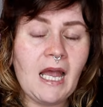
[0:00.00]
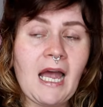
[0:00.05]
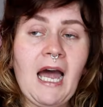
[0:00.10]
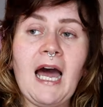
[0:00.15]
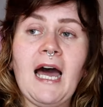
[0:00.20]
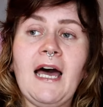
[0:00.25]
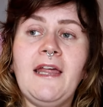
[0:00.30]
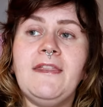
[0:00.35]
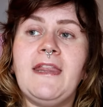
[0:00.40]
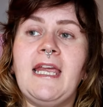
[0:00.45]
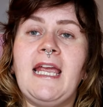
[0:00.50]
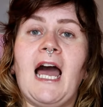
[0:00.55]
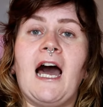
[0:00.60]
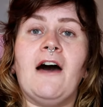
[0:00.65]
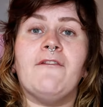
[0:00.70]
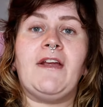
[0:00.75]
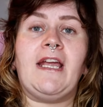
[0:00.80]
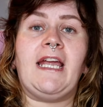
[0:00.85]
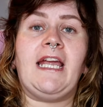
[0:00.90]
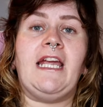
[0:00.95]
And they
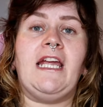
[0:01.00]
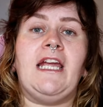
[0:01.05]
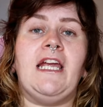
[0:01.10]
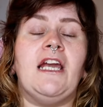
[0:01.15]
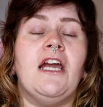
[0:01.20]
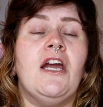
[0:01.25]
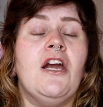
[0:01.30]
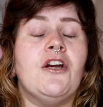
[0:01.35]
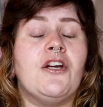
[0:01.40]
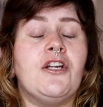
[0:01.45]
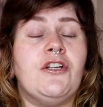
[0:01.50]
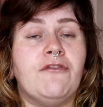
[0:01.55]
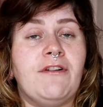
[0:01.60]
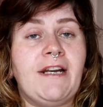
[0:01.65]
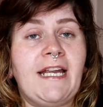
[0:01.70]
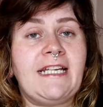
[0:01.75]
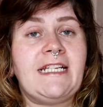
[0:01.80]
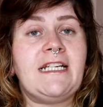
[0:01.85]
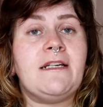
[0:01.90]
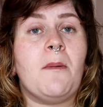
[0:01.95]
have a
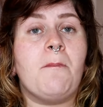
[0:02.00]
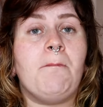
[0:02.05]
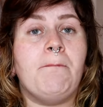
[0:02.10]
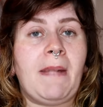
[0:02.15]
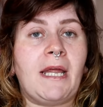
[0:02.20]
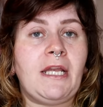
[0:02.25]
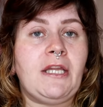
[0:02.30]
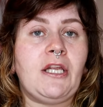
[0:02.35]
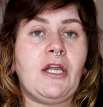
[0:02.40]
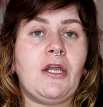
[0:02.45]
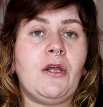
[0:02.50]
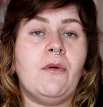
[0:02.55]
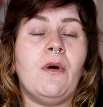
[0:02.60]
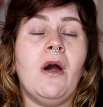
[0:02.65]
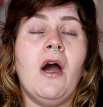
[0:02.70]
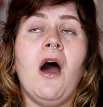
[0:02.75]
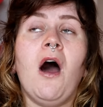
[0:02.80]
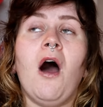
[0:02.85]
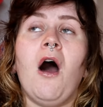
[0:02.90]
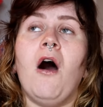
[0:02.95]
curated
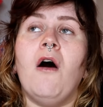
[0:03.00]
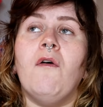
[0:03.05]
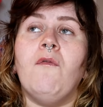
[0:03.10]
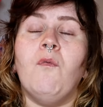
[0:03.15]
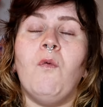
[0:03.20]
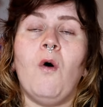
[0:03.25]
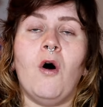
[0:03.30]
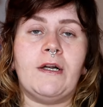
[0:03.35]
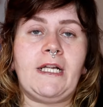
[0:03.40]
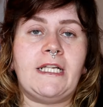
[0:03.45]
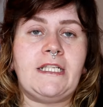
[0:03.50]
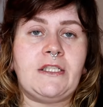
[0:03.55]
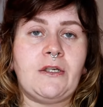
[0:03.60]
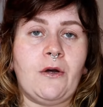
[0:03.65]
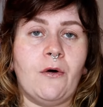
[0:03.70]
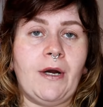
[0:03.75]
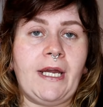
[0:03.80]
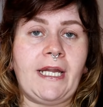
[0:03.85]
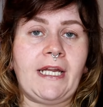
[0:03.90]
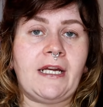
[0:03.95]
menu of what is
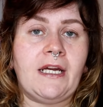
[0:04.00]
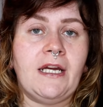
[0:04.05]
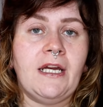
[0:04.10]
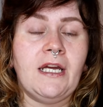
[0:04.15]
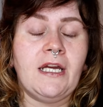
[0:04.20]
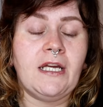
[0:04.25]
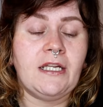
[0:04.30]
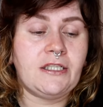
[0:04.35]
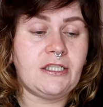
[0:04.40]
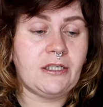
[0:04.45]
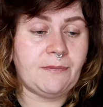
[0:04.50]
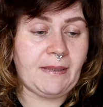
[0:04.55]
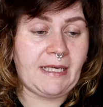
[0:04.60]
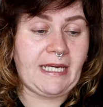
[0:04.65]
going to